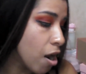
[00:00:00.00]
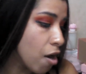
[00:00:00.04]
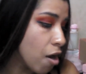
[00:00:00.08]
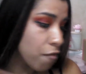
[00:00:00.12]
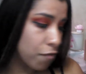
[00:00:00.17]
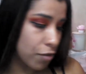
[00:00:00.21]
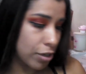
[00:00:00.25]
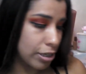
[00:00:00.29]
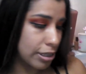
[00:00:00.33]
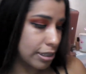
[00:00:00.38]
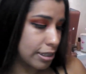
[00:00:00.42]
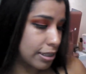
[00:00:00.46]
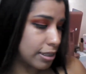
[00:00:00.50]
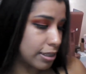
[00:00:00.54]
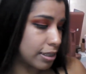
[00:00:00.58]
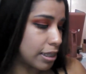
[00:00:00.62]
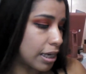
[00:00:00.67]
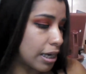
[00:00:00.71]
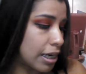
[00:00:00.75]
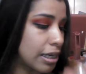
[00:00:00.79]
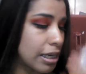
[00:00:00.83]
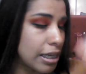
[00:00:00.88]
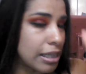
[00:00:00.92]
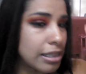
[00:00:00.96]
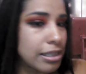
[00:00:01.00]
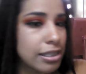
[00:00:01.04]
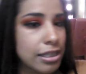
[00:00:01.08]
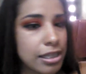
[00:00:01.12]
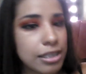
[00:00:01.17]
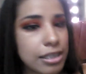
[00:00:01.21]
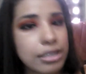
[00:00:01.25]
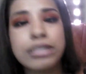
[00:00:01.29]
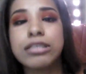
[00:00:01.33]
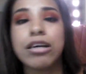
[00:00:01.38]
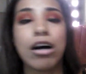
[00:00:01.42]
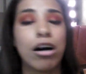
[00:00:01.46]
for this stick it
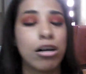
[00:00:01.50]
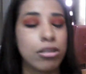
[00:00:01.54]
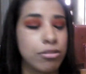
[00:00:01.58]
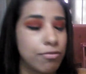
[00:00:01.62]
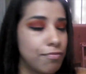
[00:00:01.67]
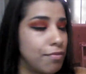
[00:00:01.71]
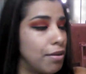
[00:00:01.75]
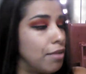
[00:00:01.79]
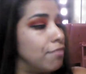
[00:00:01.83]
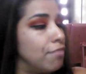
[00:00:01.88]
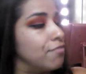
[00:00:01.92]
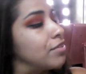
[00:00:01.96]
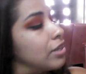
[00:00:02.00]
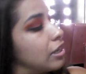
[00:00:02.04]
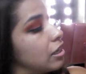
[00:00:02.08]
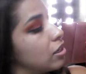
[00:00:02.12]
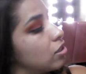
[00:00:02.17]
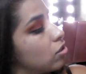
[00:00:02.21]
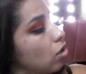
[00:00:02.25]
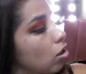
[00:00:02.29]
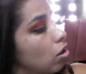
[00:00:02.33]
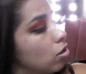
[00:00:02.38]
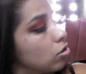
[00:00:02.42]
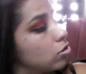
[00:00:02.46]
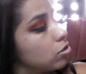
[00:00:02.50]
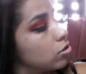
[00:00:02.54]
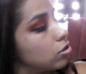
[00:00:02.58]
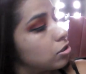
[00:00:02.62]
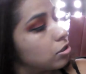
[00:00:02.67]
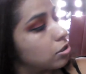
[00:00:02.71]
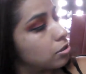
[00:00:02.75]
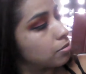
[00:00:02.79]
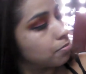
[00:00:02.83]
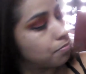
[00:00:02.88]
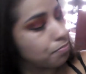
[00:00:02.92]
does cost fifteen dollars